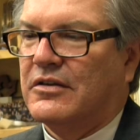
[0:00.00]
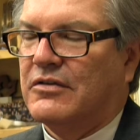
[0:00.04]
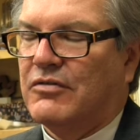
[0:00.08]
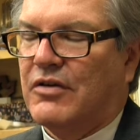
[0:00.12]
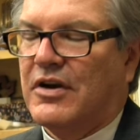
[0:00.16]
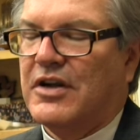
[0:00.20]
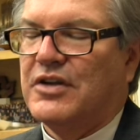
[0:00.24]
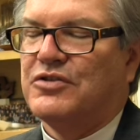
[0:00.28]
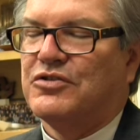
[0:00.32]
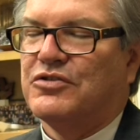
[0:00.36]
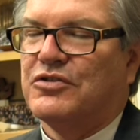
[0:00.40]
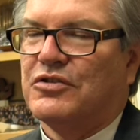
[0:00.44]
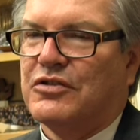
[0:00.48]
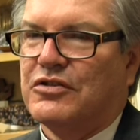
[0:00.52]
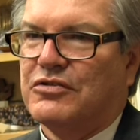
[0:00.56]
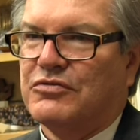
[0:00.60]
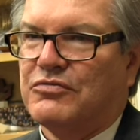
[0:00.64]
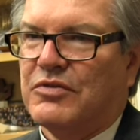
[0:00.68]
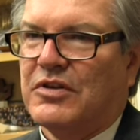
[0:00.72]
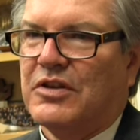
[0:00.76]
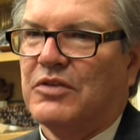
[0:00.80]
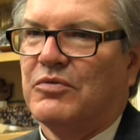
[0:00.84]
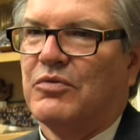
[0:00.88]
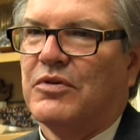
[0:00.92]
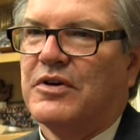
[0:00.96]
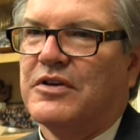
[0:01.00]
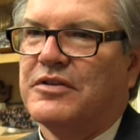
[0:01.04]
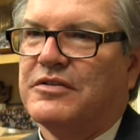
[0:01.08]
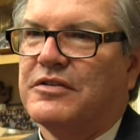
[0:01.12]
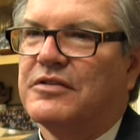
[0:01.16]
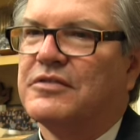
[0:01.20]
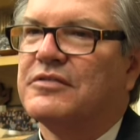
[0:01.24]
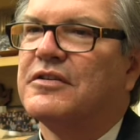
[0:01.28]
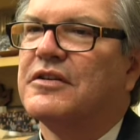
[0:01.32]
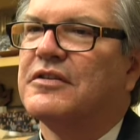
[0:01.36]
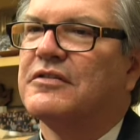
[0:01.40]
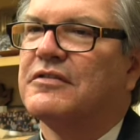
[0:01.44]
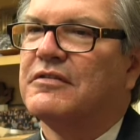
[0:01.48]
Grace Church really was
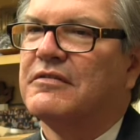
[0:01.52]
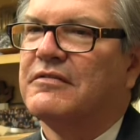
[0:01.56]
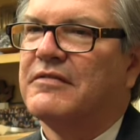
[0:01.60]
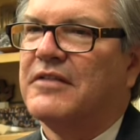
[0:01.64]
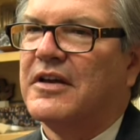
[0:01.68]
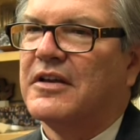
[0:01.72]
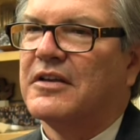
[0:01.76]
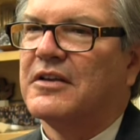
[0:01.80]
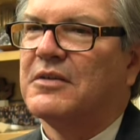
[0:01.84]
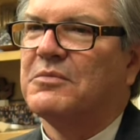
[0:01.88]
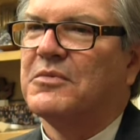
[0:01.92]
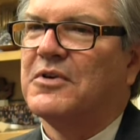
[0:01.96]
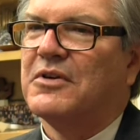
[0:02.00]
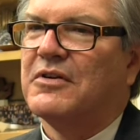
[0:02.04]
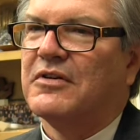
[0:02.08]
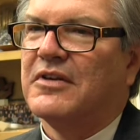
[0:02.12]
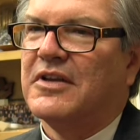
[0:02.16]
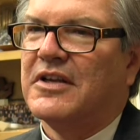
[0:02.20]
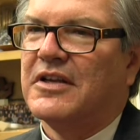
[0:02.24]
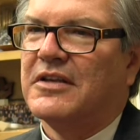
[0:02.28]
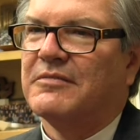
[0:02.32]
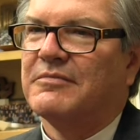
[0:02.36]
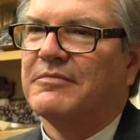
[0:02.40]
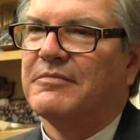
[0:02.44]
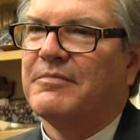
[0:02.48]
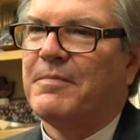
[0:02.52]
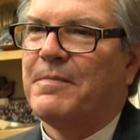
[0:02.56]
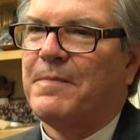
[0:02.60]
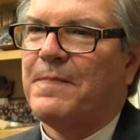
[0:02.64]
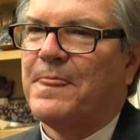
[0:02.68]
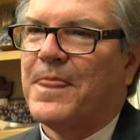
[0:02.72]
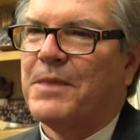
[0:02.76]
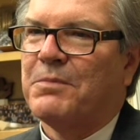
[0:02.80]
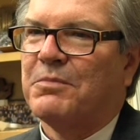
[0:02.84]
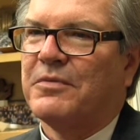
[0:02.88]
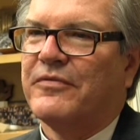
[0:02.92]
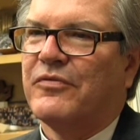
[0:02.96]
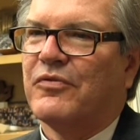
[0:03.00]
the center of that community
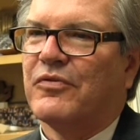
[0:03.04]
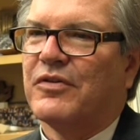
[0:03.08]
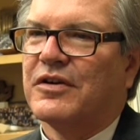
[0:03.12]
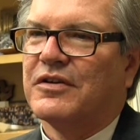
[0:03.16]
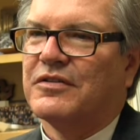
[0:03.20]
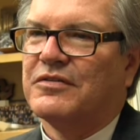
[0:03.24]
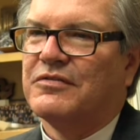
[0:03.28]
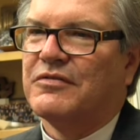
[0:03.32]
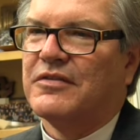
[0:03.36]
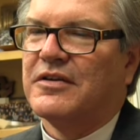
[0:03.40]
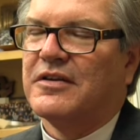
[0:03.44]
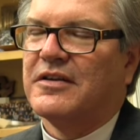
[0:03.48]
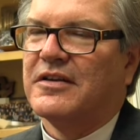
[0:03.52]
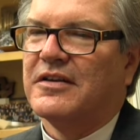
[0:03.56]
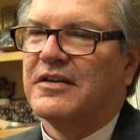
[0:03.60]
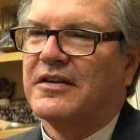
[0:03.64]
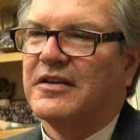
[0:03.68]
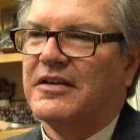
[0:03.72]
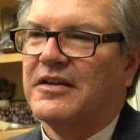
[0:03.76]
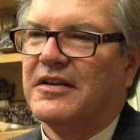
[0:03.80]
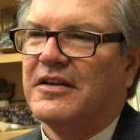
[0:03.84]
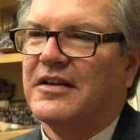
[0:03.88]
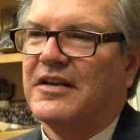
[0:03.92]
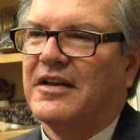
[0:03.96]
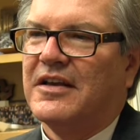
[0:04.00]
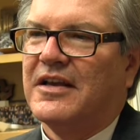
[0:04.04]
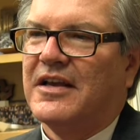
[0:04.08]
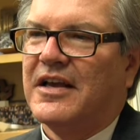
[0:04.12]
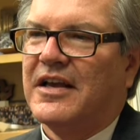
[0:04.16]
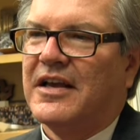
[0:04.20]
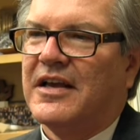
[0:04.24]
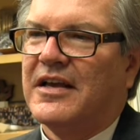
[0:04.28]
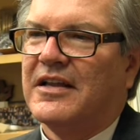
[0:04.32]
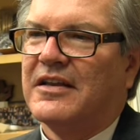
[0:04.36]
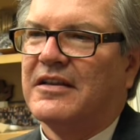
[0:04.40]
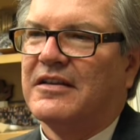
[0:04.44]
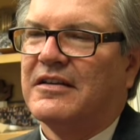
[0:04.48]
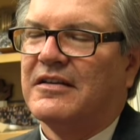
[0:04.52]
before Katrina,
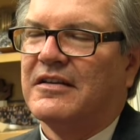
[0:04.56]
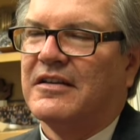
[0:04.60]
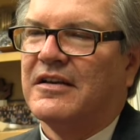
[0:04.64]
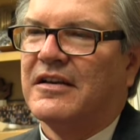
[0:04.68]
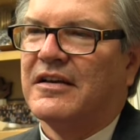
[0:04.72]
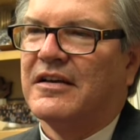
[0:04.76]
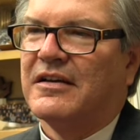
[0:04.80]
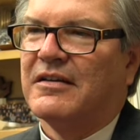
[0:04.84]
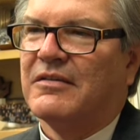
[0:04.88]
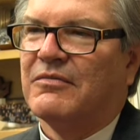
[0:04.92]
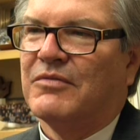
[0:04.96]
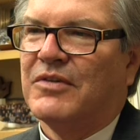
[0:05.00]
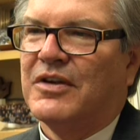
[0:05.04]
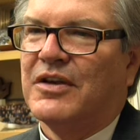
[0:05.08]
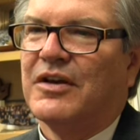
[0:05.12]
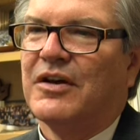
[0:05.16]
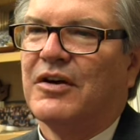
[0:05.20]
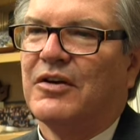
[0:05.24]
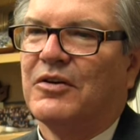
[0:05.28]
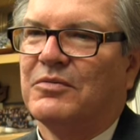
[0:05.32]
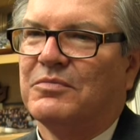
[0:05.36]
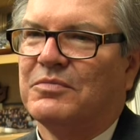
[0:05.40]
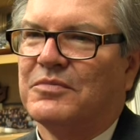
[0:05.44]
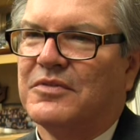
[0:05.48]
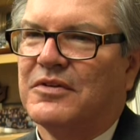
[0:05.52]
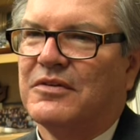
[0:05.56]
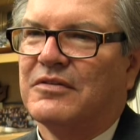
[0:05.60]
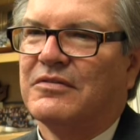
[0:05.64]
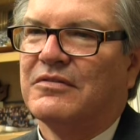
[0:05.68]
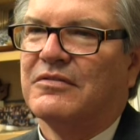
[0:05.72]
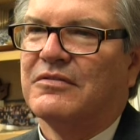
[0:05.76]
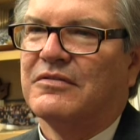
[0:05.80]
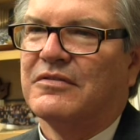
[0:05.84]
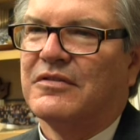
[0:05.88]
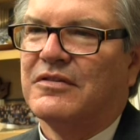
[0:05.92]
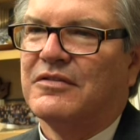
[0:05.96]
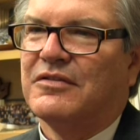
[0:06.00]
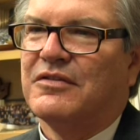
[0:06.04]
and we hope
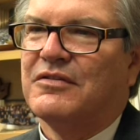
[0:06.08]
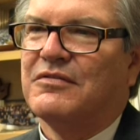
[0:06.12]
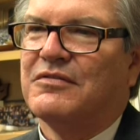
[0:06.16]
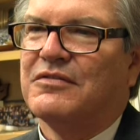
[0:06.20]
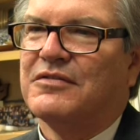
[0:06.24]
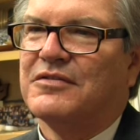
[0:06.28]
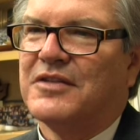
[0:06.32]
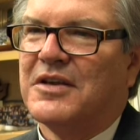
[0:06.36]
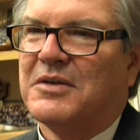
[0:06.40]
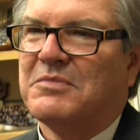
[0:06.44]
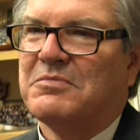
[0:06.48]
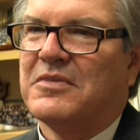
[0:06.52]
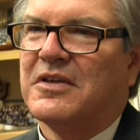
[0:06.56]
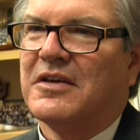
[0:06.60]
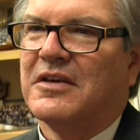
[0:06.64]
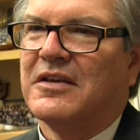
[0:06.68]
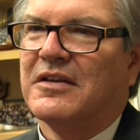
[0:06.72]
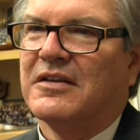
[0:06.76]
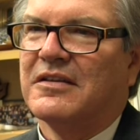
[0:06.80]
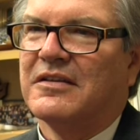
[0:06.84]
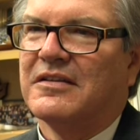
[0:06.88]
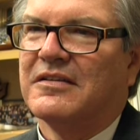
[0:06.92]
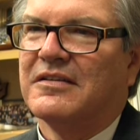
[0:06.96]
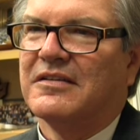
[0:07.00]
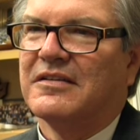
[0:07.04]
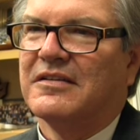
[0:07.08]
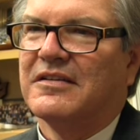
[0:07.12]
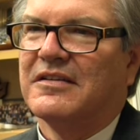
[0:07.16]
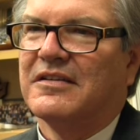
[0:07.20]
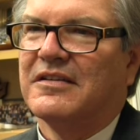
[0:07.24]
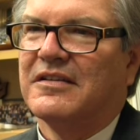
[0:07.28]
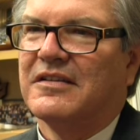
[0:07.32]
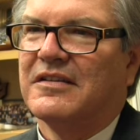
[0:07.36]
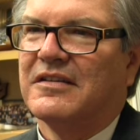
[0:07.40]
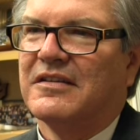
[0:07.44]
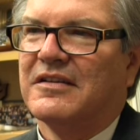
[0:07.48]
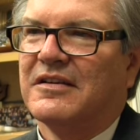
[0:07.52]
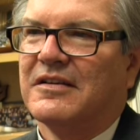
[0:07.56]
to do the same thing.
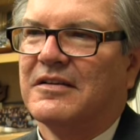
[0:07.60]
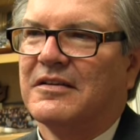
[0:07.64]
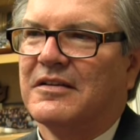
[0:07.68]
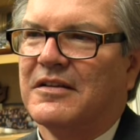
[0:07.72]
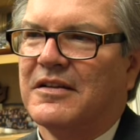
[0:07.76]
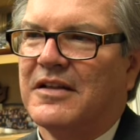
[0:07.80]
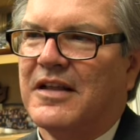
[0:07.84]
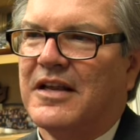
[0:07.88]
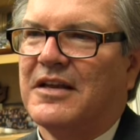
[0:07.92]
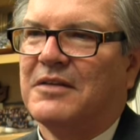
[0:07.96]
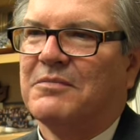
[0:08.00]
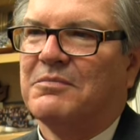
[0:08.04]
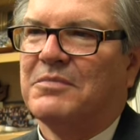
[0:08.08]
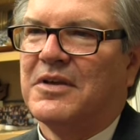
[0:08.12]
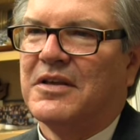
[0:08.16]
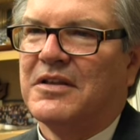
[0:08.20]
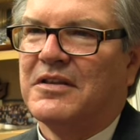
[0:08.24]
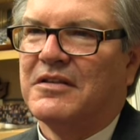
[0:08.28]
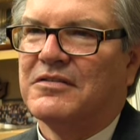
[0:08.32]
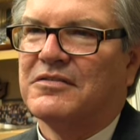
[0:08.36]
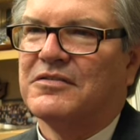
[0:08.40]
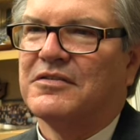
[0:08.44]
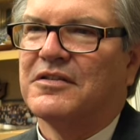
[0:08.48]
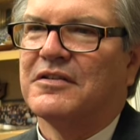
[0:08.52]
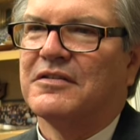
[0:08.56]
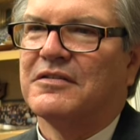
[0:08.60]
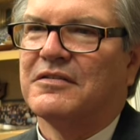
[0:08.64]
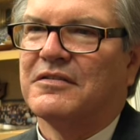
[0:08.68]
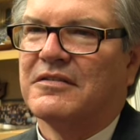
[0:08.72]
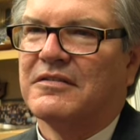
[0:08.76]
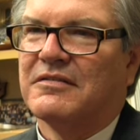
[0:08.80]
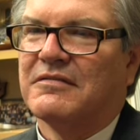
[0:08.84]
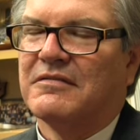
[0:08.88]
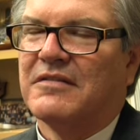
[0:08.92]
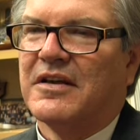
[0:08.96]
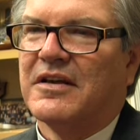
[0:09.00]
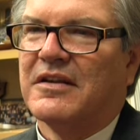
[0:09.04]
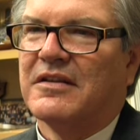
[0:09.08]
Let it be the
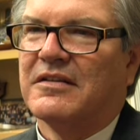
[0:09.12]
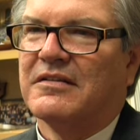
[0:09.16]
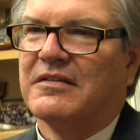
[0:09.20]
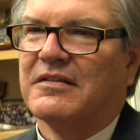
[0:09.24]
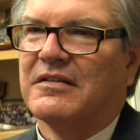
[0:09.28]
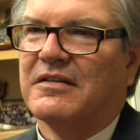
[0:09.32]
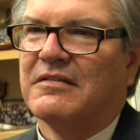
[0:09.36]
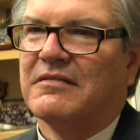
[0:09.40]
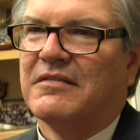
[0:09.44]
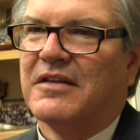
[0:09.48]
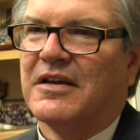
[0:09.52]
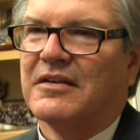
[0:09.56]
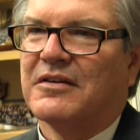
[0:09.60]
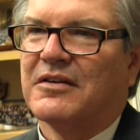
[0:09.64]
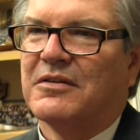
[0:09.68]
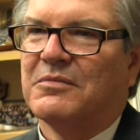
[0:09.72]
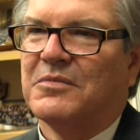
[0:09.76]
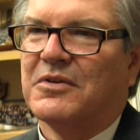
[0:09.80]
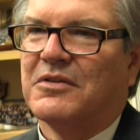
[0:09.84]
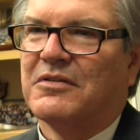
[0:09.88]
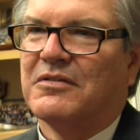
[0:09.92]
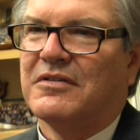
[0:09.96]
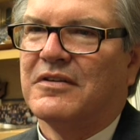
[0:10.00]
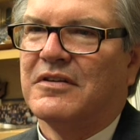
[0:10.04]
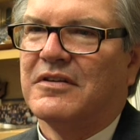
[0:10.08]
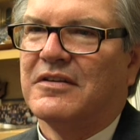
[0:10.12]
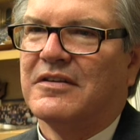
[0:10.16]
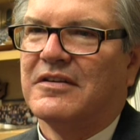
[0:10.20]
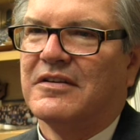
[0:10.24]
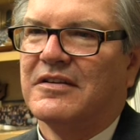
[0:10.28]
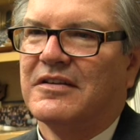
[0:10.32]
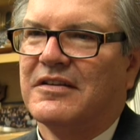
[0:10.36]
center of that community.